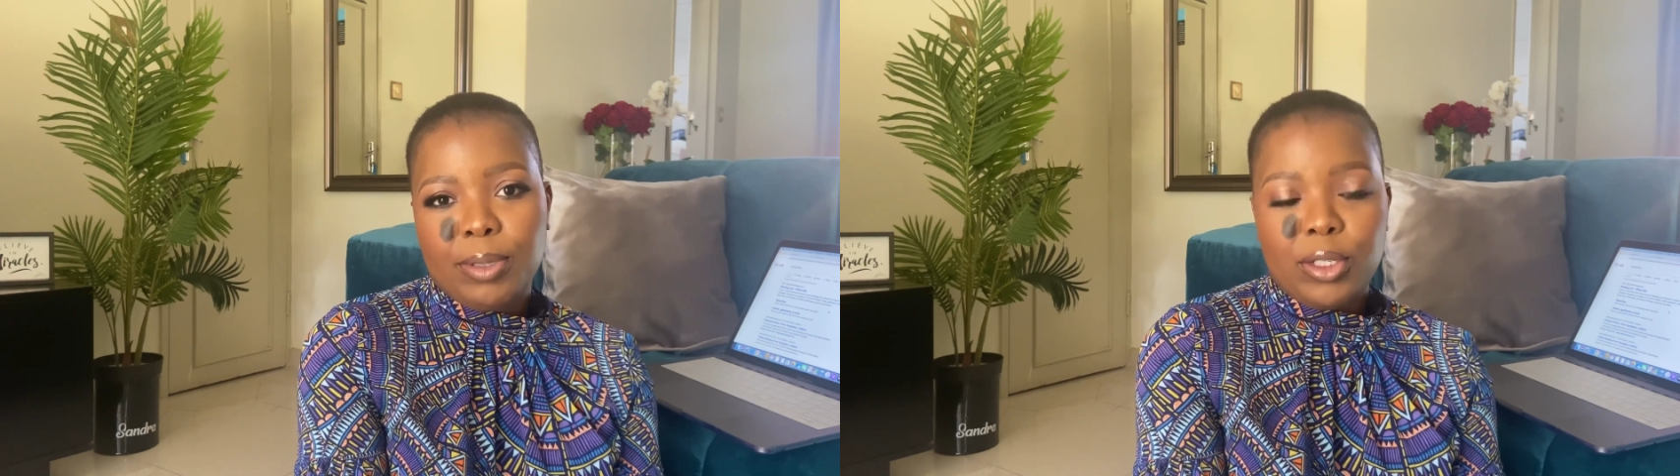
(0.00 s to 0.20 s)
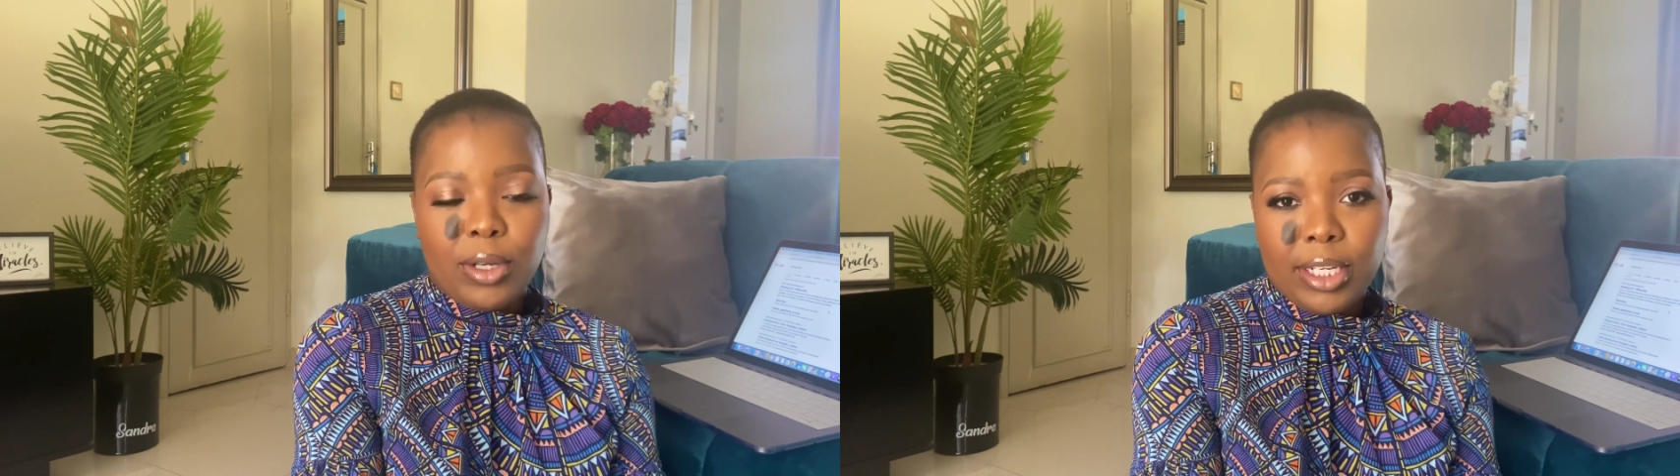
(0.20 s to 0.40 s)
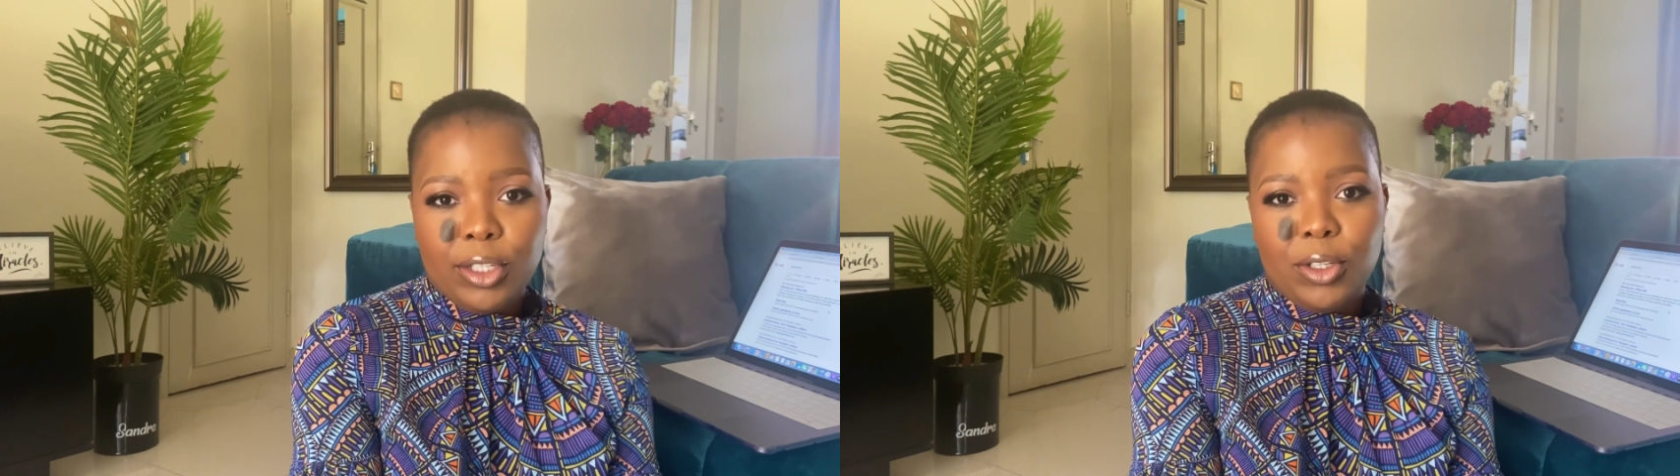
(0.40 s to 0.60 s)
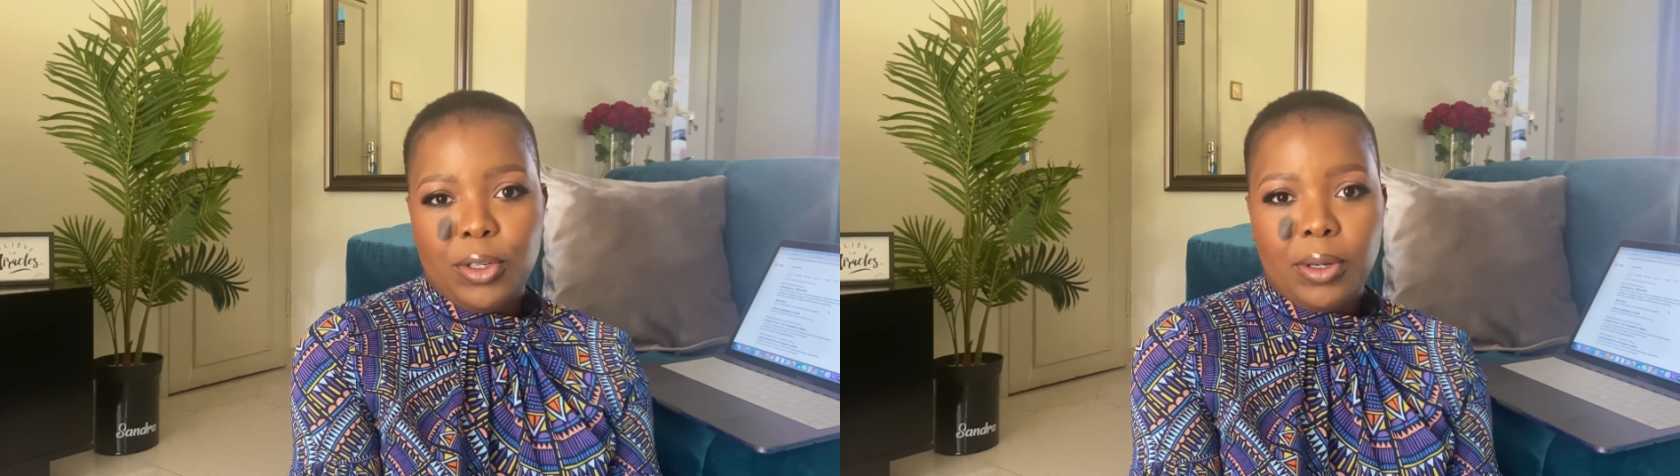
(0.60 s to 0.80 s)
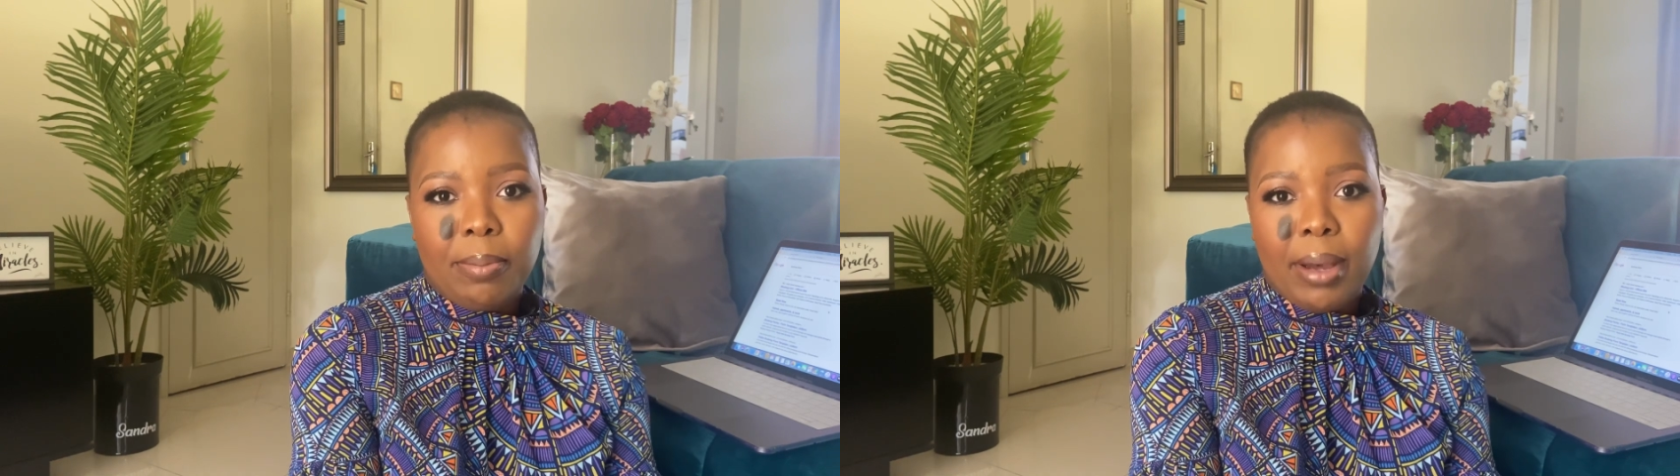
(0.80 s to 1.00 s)
be talking to
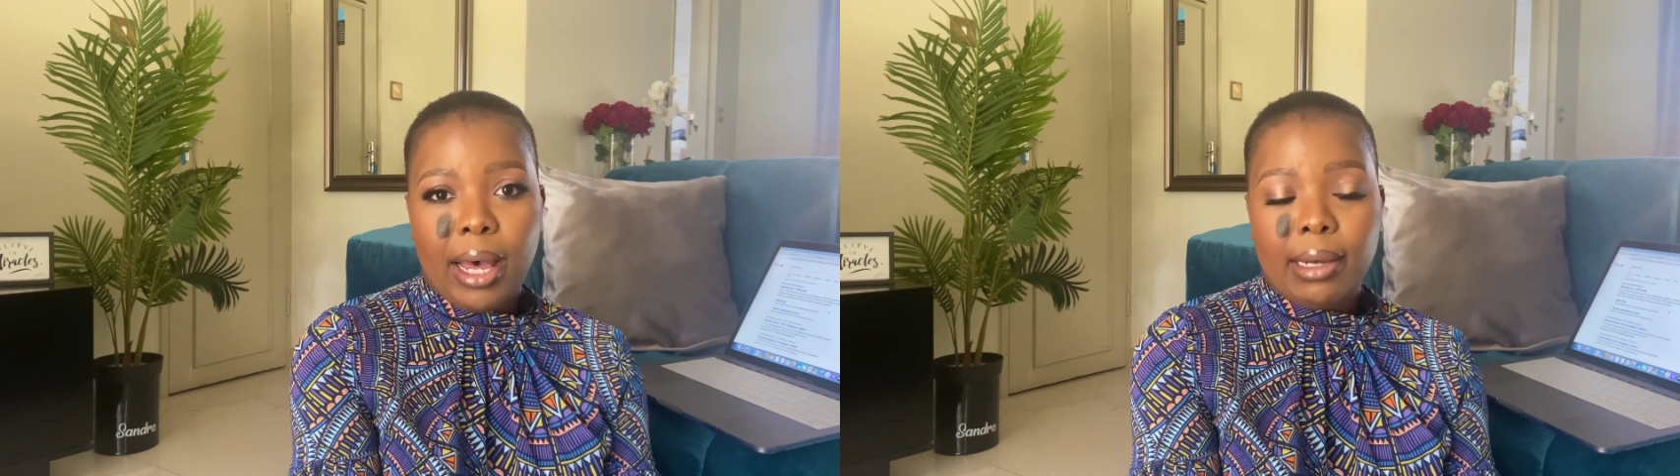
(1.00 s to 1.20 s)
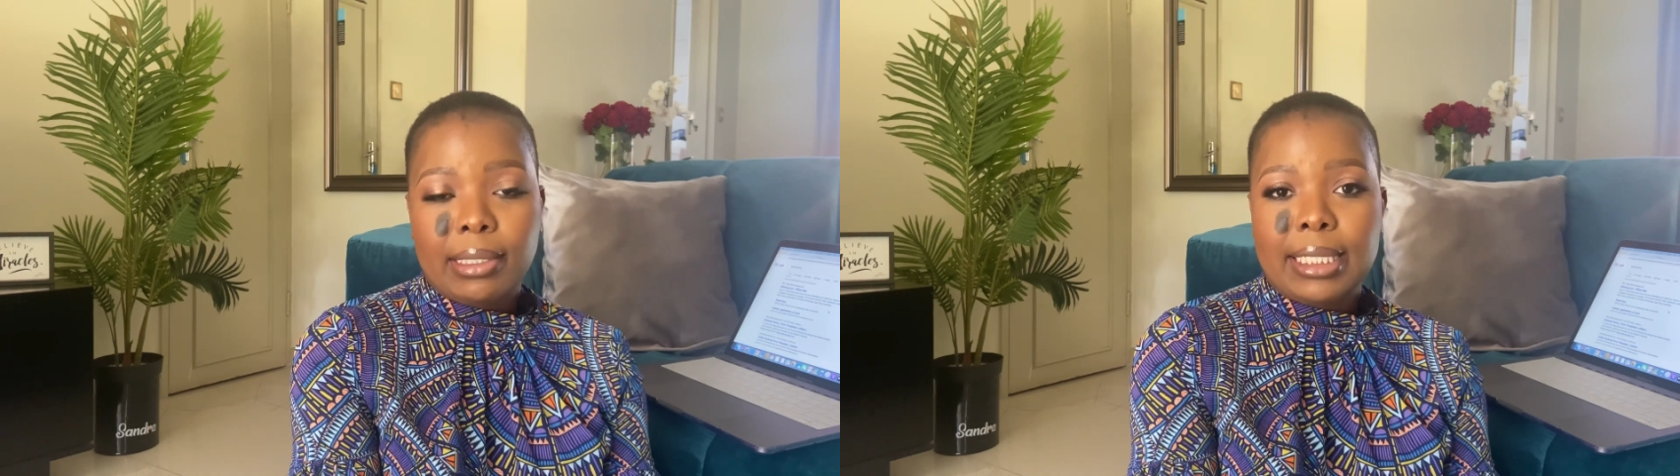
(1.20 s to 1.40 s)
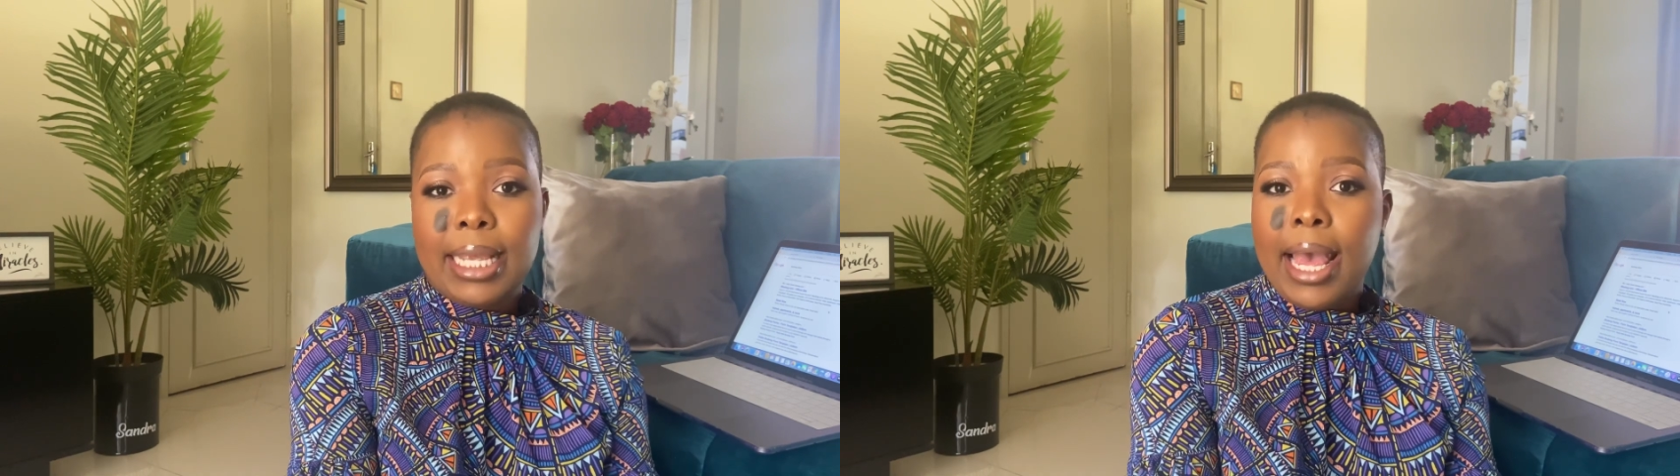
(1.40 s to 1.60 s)
you about